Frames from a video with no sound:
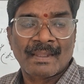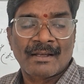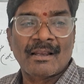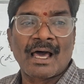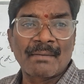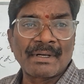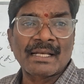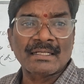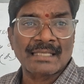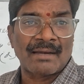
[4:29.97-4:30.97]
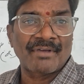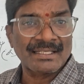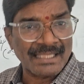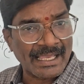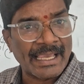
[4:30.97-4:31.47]
Non-metals
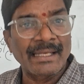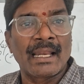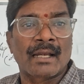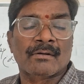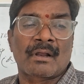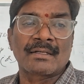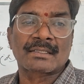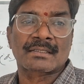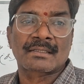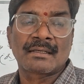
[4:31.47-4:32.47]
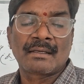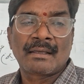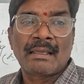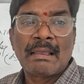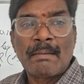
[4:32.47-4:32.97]
always they gain electrons.
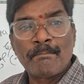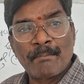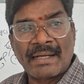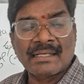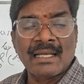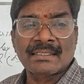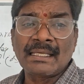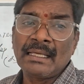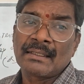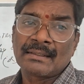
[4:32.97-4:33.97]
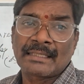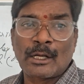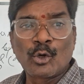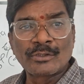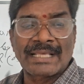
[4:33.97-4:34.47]
Metals they
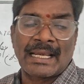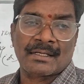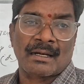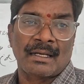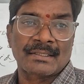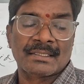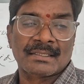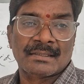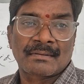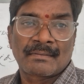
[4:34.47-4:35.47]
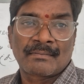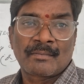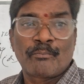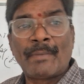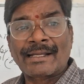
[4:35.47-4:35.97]
lose electrons.
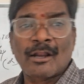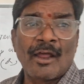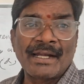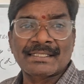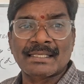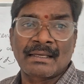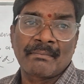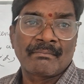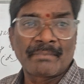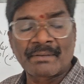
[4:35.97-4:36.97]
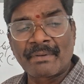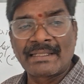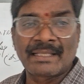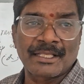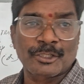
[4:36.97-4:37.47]
Metalloids,
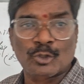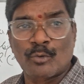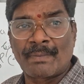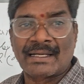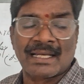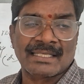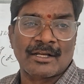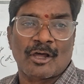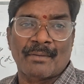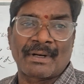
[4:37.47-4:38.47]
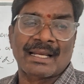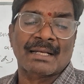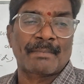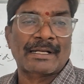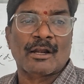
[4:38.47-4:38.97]
between these two metals and
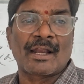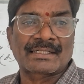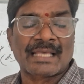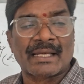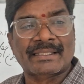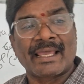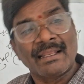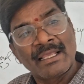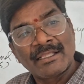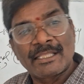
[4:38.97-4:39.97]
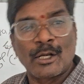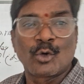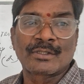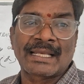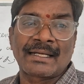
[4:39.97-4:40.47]
non-metal, metalloids are there. They
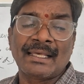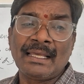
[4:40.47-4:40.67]
lose and